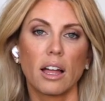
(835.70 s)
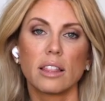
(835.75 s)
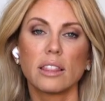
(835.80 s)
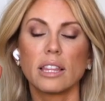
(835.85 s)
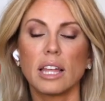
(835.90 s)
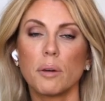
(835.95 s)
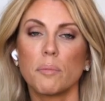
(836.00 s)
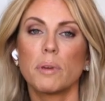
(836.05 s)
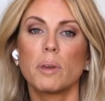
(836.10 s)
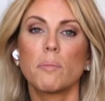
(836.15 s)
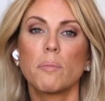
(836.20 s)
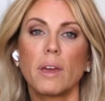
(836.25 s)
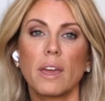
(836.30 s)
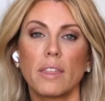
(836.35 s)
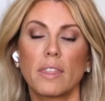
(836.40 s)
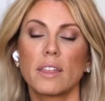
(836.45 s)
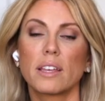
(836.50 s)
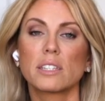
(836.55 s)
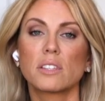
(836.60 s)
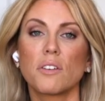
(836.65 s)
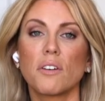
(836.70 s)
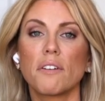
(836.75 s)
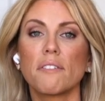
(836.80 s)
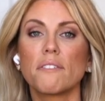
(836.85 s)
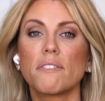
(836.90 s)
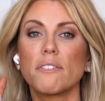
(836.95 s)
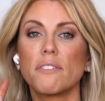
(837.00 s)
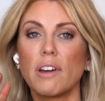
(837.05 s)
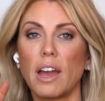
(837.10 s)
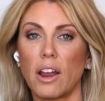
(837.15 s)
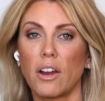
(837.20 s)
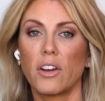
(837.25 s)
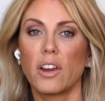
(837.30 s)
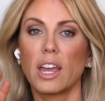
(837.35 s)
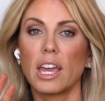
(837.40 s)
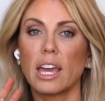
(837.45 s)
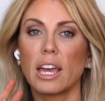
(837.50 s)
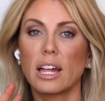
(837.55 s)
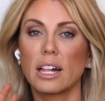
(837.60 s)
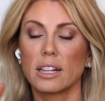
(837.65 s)
let me make this
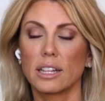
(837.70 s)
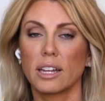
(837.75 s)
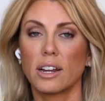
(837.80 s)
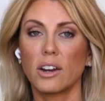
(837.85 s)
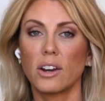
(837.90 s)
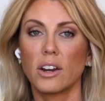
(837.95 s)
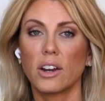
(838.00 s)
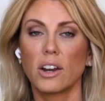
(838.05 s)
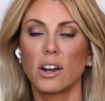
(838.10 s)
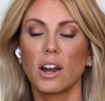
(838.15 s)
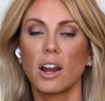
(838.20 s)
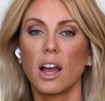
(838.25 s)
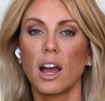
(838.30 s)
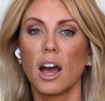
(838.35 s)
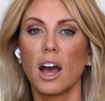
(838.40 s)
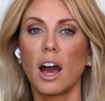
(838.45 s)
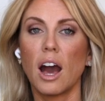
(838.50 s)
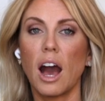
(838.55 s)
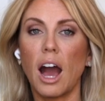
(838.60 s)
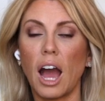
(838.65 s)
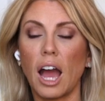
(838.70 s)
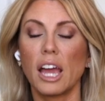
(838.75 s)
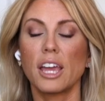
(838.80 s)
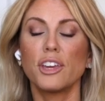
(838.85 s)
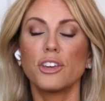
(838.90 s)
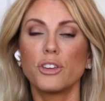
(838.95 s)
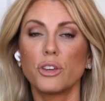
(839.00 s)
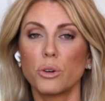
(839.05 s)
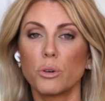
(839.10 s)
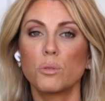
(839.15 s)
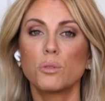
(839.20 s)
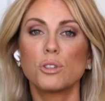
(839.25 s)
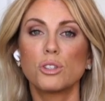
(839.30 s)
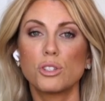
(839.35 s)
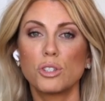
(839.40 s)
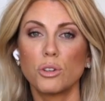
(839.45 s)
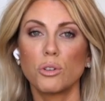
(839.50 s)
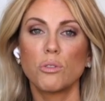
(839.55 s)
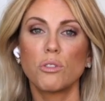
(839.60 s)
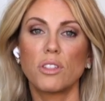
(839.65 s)
very clear. I
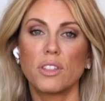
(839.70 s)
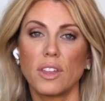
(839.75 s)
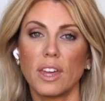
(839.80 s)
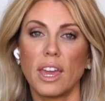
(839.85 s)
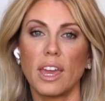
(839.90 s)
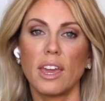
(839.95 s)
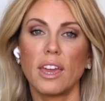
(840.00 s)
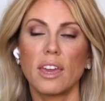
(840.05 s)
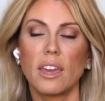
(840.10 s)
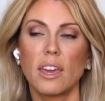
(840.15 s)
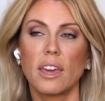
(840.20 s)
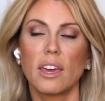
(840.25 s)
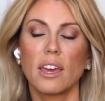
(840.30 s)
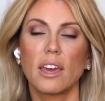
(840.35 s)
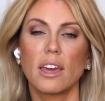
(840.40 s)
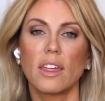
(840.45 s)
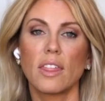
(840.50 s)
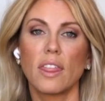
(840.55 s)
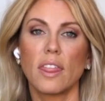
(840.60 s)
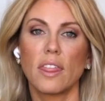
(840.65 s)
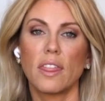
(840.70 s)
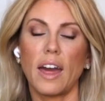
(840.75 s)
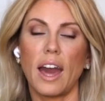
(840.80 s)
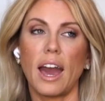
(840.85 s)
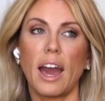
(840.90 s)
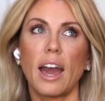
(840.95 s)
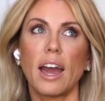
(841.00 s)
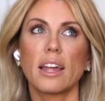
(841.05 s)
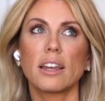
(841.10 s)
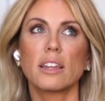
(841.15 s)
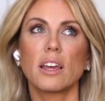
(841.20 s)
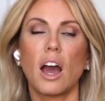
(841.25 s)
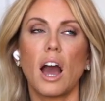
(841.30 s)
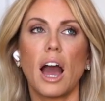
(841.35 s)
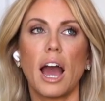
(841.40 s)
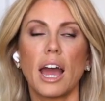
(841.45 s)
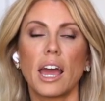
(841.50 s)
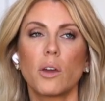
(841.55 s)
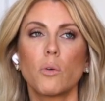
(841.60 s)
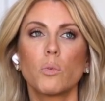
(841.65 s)
used to think that
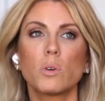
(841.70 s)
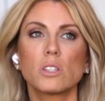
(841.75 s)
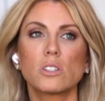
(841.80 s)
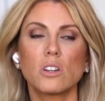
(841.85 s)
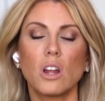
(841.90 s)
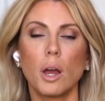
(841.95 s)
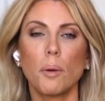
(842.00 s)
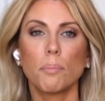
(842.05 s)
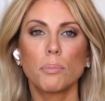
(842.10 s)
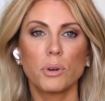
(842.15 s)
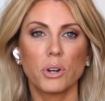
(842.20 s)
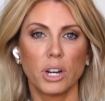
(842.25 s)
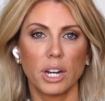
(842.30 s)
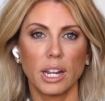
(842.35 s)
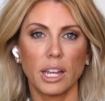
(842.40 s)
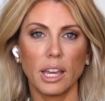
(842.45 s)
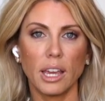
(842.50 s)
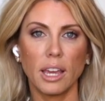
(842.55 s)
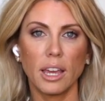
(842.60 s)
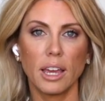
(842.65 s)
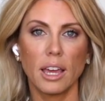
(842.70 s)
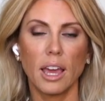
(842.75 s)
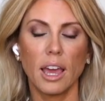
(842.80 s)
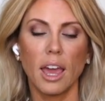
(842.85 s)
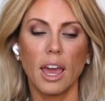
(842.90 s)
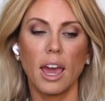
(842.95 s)
I was not pretty